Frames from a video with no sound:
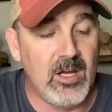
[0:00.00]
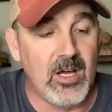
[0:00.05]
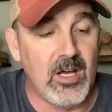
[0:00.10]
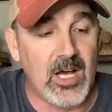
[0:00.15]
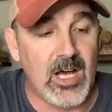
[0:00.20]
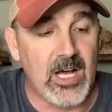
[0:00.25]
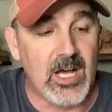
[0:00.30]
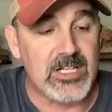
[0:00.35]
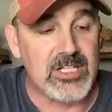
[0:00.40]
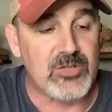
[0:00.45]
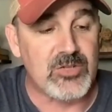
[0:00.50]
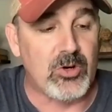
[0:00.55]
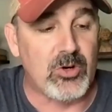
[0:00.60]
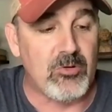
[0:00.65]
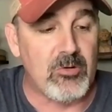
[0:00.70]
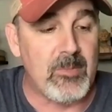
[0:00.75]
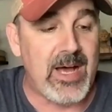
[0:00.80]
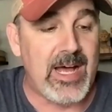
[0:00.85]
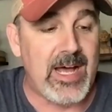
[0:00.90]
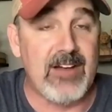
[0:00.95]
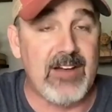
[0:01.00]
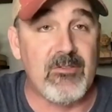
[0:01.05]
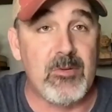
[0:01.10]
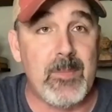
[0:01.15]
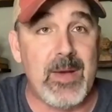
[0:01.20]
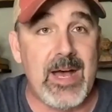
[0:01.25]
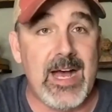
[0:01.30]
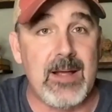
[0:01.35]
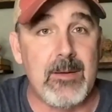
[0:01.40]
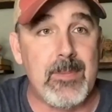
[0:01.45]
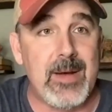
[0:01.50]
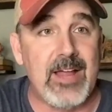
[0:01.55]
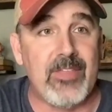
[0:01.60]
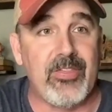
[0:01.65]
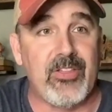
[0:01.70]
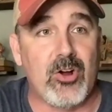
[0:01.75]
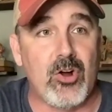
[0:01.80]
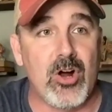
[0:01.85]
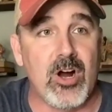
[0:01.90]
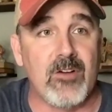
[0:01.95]
Uh, I uh, just want to remind everybody about
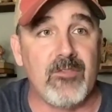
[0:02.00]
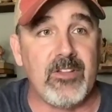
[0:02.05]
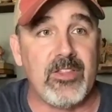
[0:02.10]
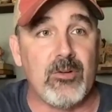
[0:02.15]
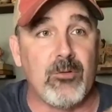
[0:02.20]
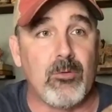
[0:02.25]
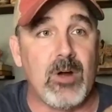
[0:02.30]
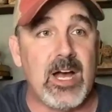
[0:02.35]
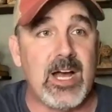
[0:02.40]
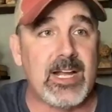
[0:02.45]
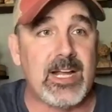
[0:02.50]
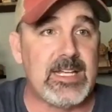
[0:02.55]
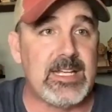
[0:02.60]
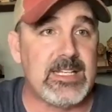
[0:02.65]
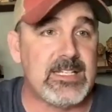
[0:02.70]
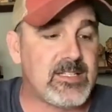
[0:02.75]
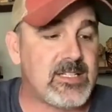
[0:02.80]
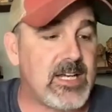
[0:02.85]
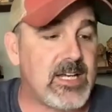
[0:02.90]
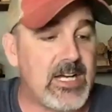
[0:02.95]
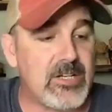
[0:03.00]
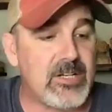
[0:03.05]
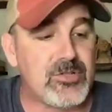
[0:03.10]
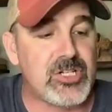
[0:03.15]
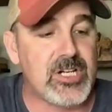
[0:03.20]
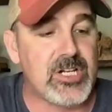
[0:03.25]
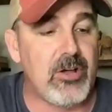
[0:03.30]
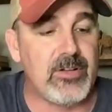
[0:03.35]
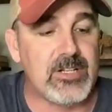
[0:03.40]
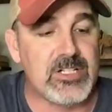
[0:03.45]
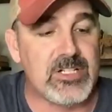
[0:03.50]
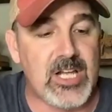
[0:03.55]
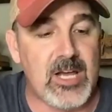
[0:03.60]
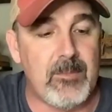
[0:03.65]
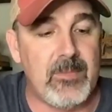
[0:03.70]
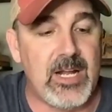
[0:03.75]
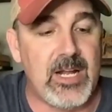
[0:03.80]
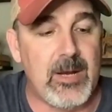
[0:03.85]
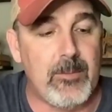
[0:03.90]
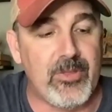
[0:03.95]
the Carving the Rockies uh, show that's
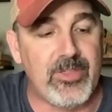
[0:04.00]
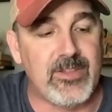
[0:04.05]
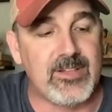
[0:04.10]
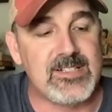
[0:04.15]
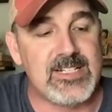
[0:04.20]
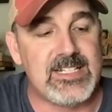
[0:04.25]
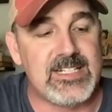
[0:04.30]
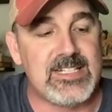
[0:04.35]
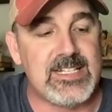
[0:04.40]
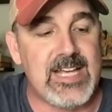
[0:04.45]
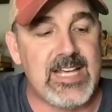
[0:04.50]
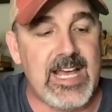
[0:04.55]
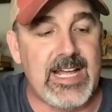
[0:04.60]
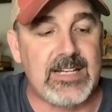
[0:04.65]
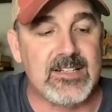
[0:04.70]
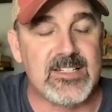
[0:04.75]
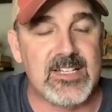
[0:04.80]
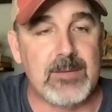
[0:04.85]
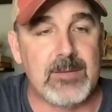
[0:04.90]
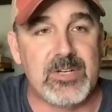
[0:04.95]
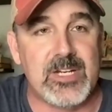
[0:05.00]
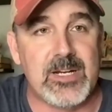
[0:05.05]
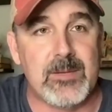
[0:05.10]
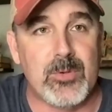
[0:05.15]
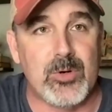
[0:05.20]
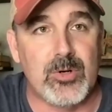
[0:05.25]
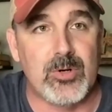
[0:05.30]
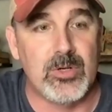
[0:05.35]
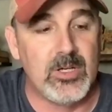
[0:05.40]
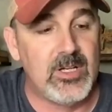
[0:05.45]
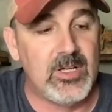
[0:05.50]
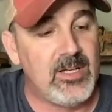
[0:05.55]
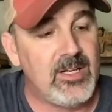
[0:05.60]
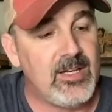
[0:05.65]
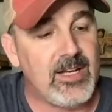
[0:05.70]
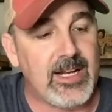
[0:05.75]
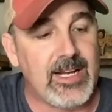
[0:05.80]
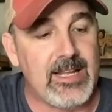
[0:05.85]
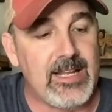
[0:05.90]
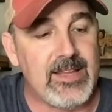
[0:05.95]
coming up with the CCA in September.
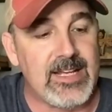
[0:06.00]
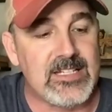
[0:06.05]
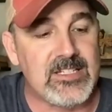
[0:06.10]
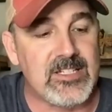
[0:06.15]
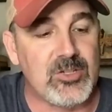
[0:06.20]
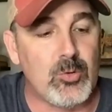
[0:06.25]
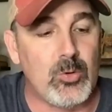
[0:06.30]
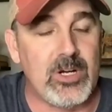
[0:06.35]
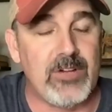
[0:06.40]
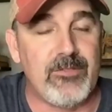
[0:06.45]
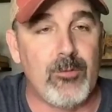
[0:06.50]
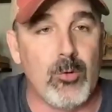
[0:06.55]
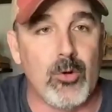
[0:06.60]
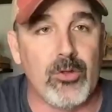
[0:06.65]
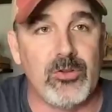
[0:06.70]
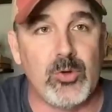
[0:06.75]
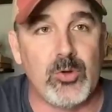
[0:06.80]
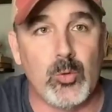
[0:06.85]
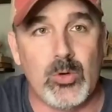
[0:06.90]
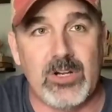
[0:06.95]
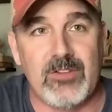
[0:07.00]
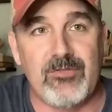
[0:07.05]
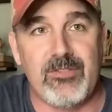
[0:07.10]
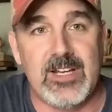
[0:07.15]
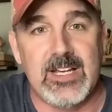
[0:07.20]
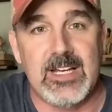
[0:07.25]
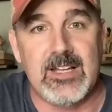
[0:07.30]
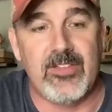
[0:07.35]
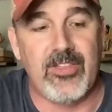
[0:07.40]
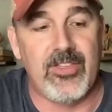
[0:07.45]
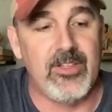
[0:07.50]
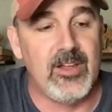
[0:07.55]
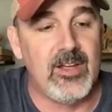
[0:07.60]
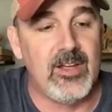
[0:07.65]
Again, that's the 24th and 25th.